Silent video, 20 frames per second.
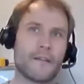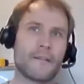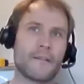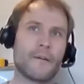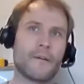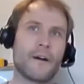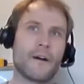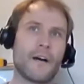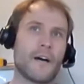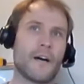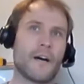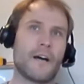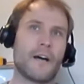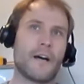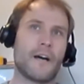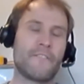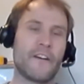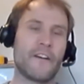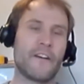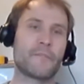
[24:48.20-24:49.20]
so
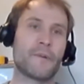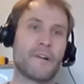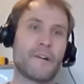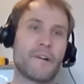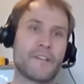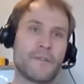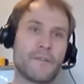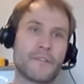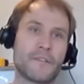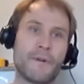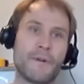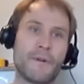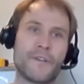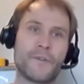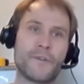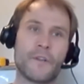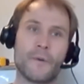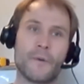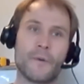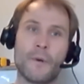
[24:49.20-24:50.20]
our first priority was to make
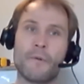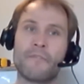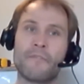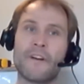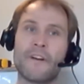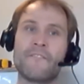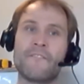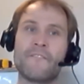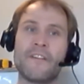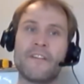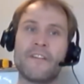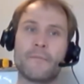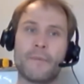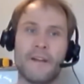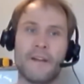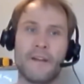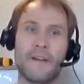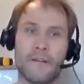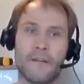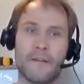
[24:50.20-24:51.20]
sure that we were very
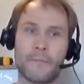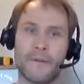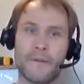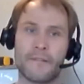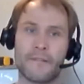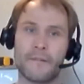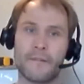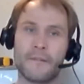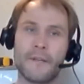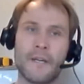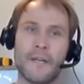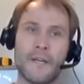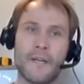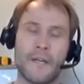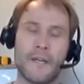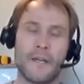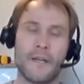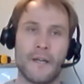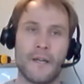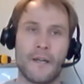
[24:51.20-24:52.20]
visible in the hospital.
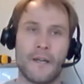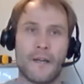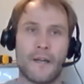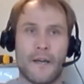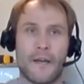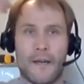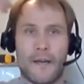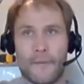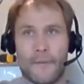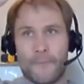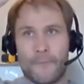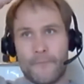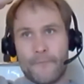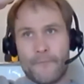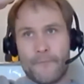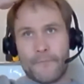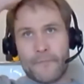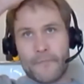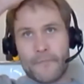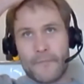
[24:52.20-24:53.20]

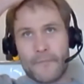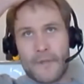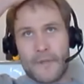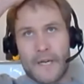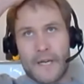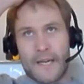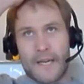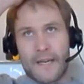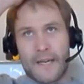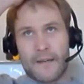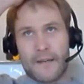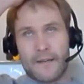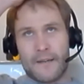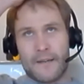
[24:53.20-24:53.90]
I think